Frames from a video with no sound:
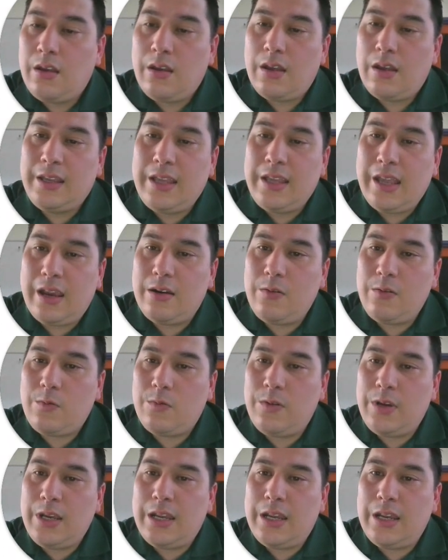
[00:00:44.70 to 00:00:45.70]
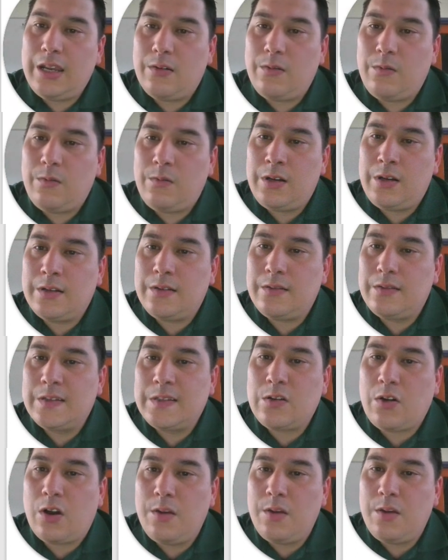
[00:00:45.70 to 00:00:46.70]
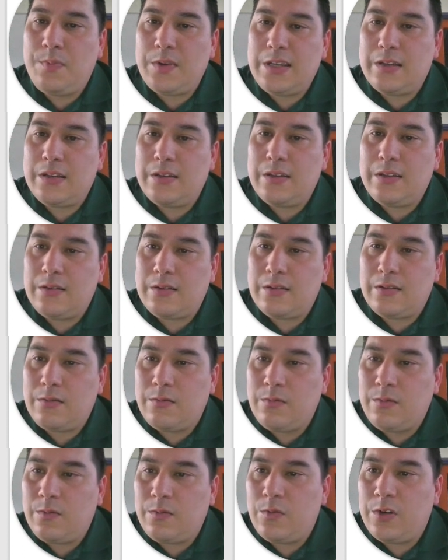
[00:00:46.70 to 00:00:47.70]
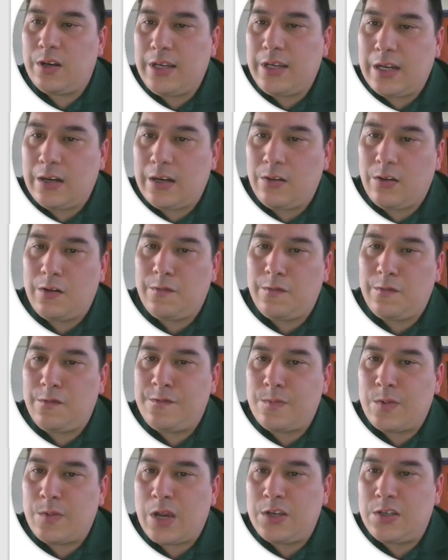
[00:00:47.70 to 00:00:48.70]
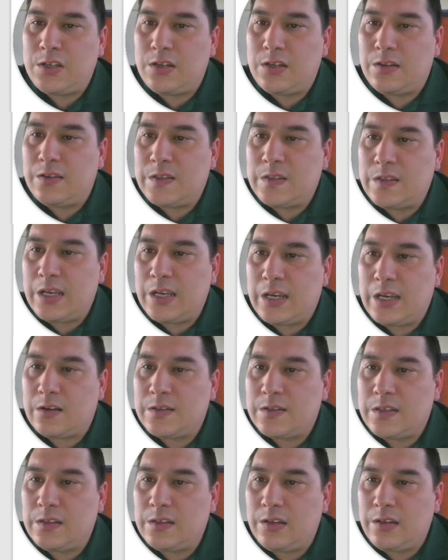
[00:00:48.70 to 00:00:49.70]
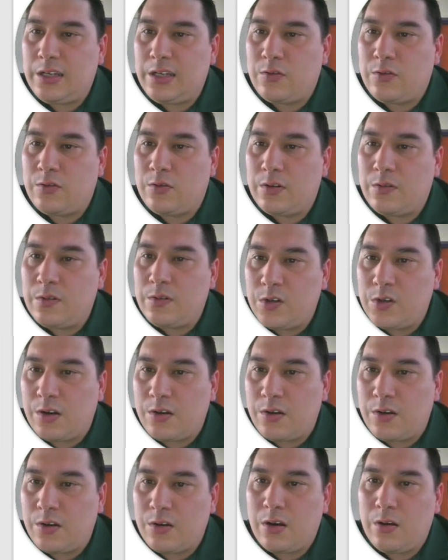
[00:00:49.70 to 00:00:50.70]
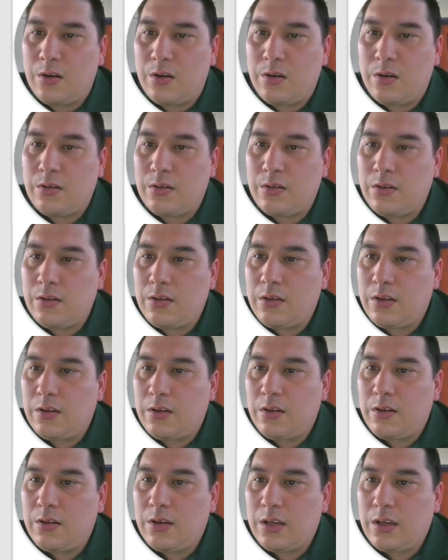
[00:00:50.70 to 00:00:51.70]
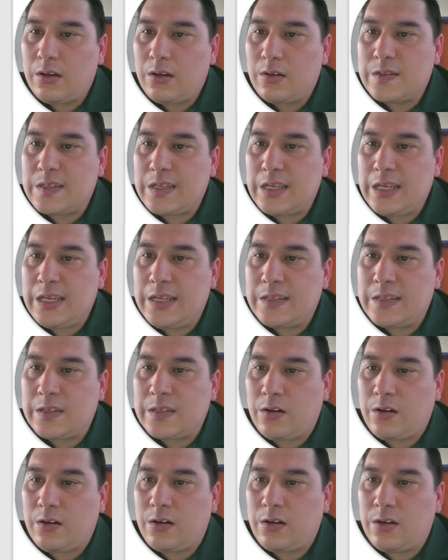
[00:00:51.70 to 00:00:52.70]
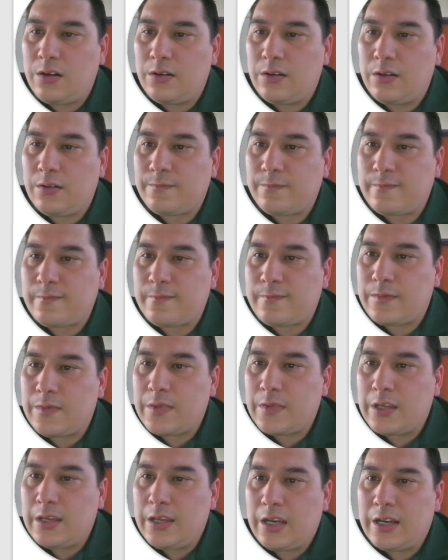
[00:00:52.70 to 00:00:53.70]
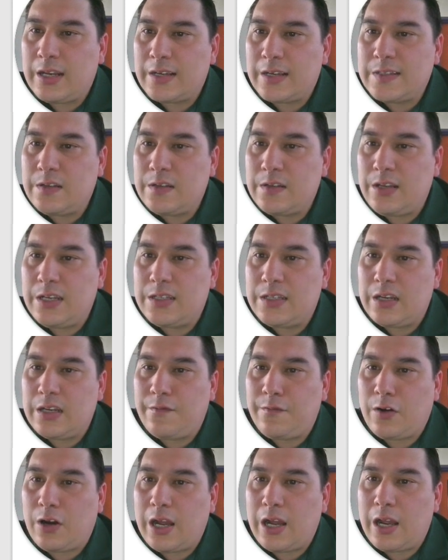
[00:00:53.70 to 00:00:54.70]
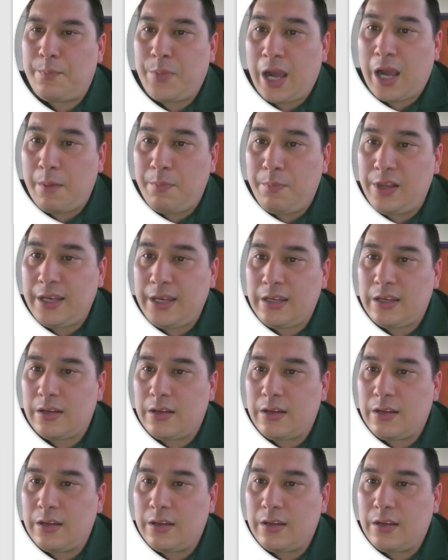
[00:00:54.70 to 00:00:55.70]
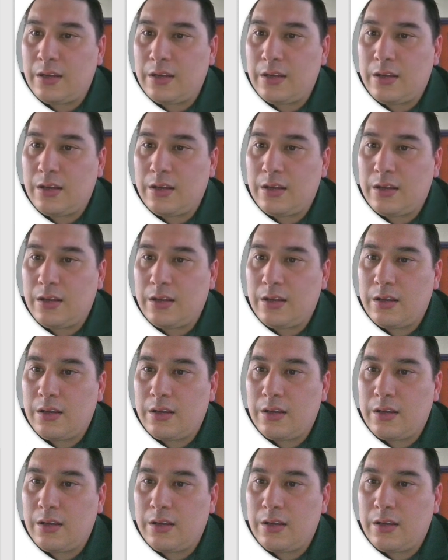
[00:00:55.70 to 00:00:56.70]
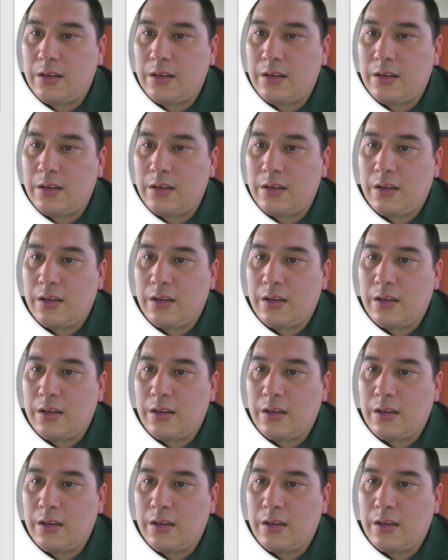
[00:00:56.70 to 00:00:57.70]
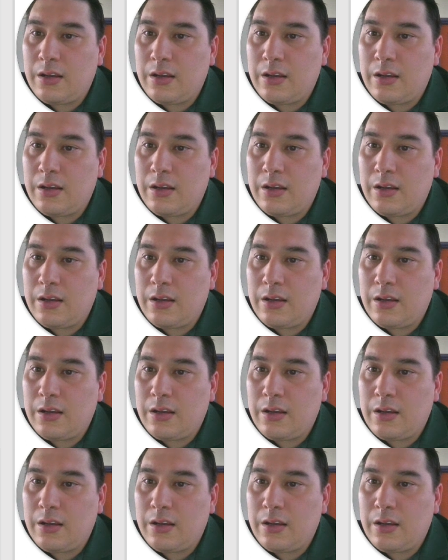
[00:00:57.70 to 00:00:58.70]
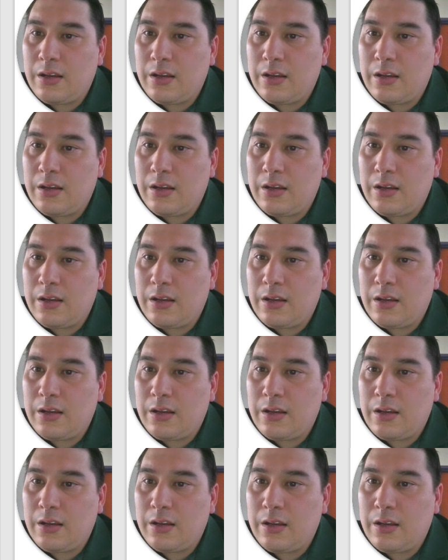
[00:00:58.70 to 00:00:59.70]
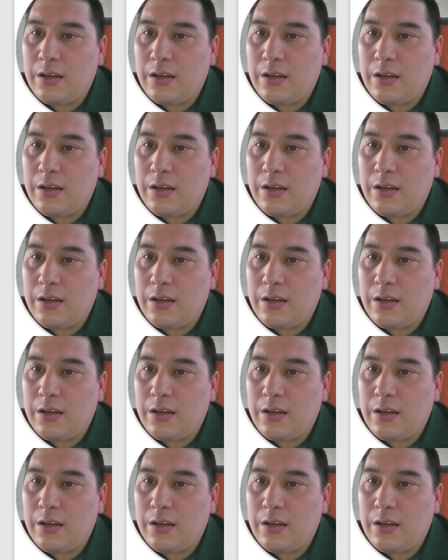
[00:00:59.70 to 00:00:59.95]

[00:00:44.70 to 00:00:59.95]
Again, the scope, we don't get a lot of information in this thing because Lenny we don't know, because he's connects to the internet via public unsecured wireless network to shop online.